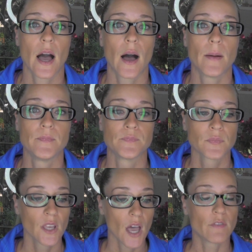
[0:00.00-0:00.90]

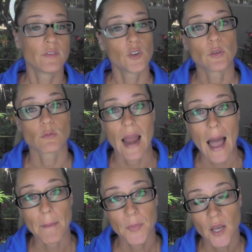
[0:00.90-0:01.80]
a foot
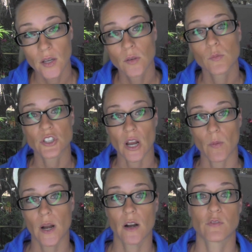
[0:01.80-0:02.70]
wrap, which I
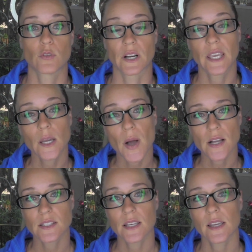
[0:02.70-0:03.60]
wear for
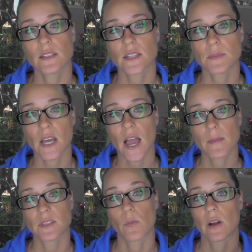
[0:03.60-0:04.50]
kickboxing
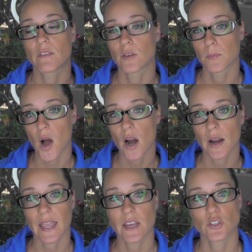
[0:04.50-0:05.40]
sometimes. I wear it for bar
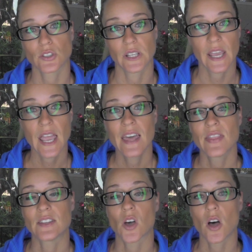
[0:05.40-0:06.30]
occasionally.
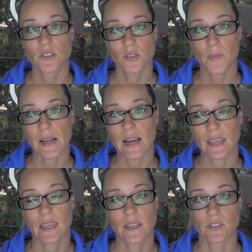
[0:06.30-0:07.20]
That's also by
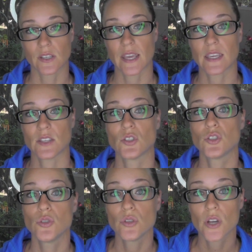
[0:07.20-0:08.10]
Nike. It's a Nike
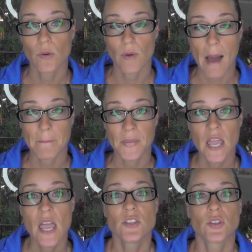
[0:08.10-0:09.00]
Studio Wrap.
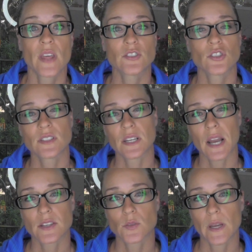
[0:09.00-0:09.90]
So that's just a
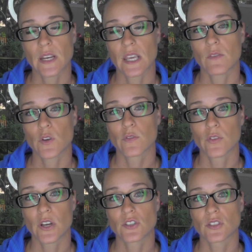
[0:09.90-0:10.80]
nice way to give your
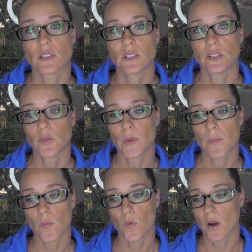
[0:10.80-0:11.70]
foot just a little bit
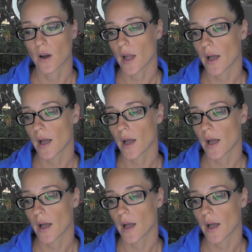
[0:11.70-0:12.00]
more